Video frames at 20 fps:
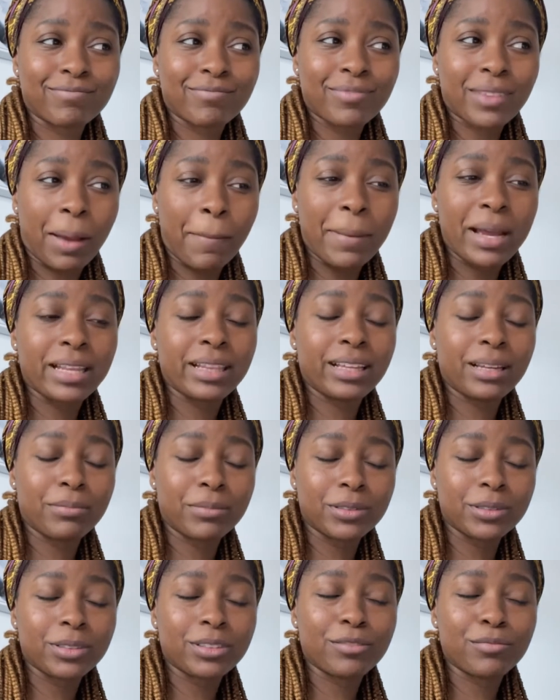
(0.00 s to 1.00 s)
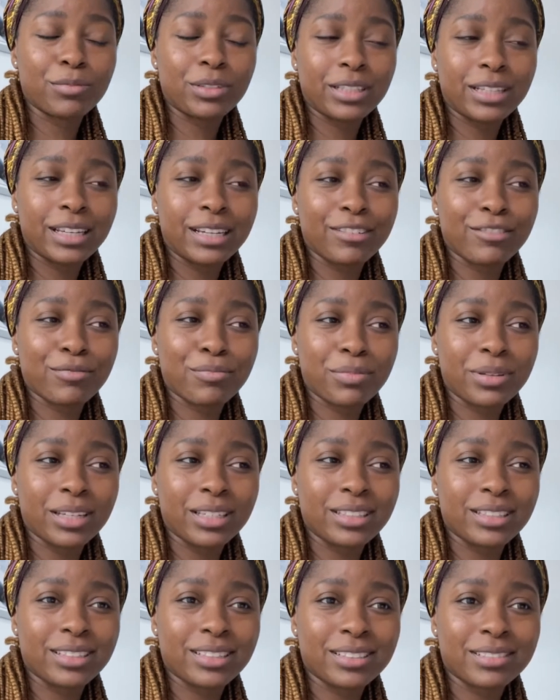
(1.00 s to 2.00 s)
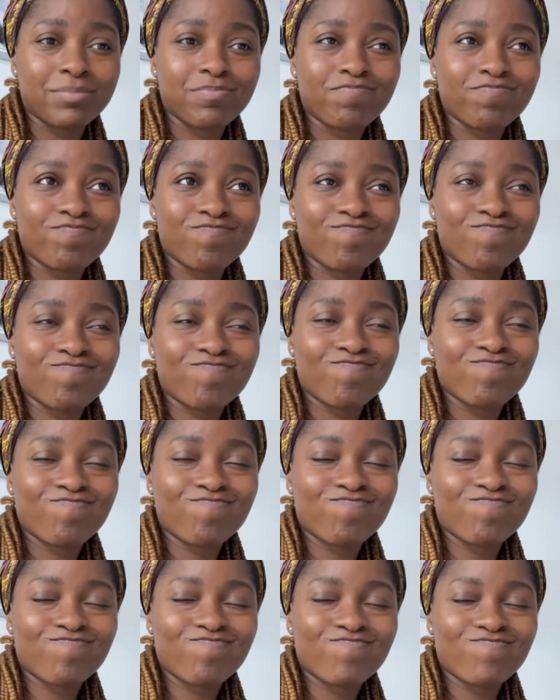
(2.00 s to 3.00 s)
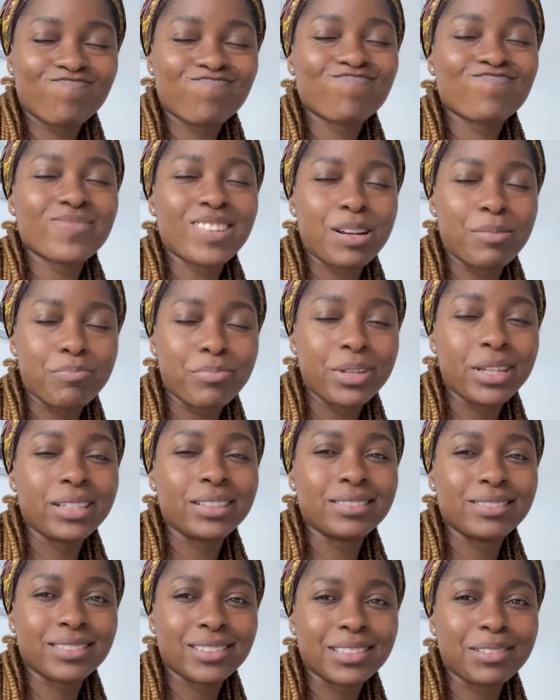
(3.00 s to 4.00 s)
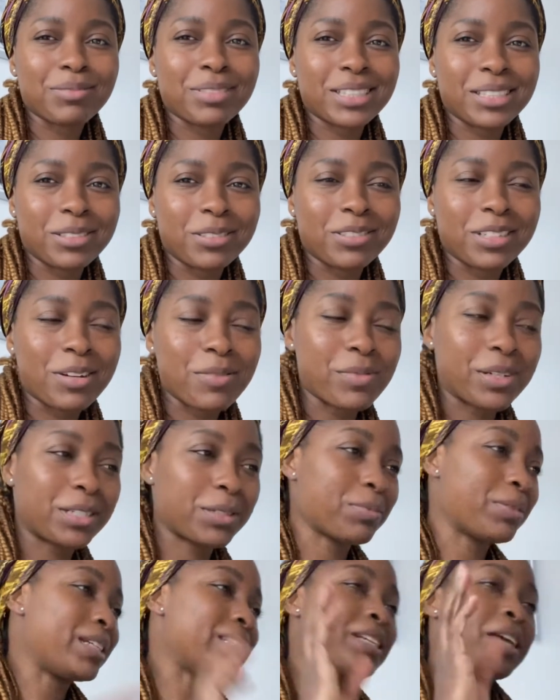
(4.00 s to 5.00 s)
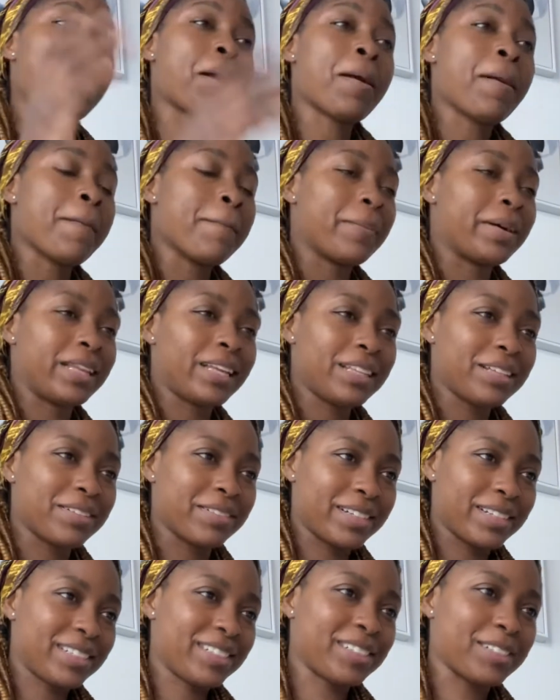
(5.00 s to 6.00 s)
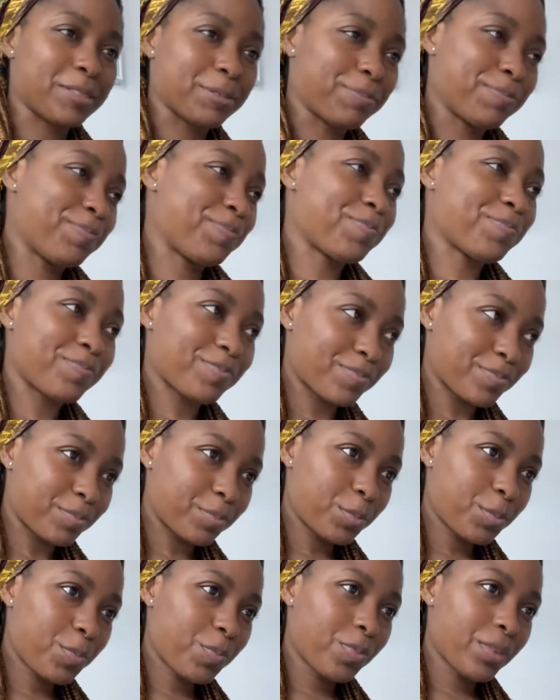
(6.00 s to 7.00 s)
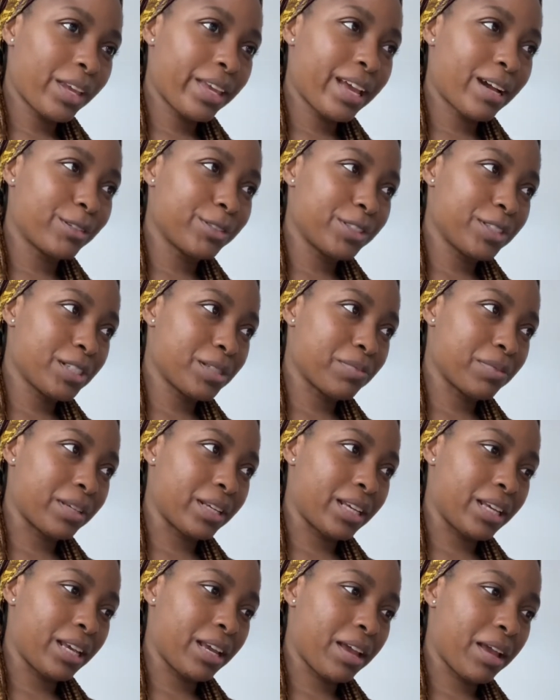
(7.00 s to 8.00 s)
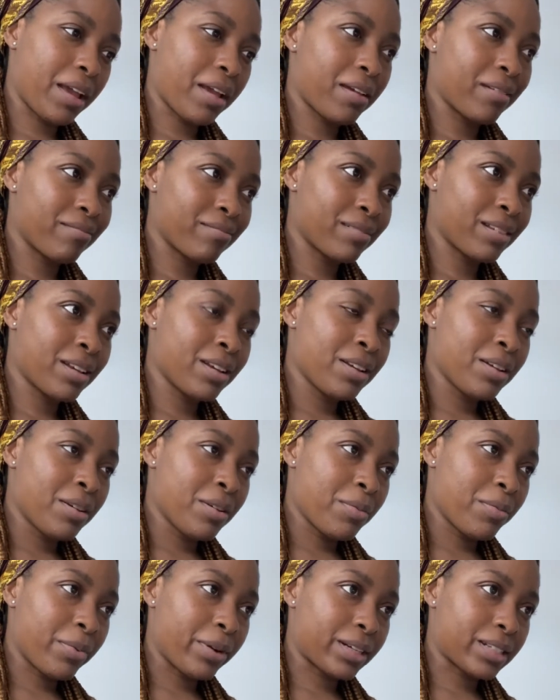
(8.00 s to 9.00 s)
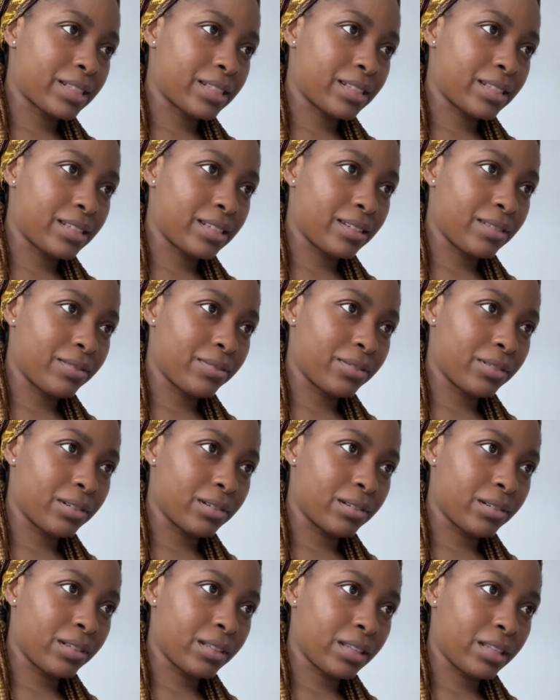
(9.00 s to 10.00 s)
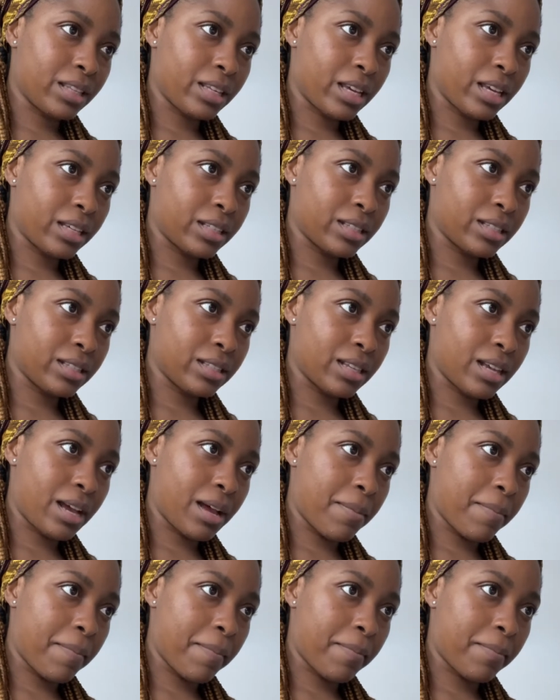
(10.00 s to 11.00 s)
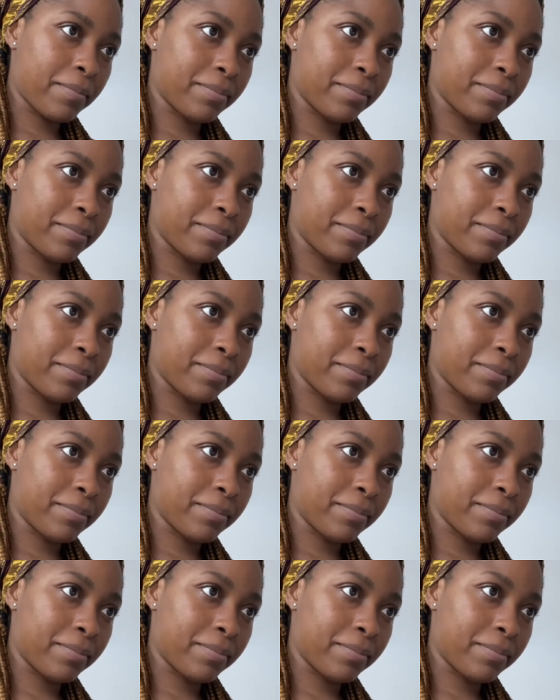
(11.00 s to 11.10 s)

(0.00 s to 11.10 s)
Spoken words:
by the amount of money I've paid. I'm pained. I'm still very much pained. But anyway, so yeah, I'll just be practicing for the exam.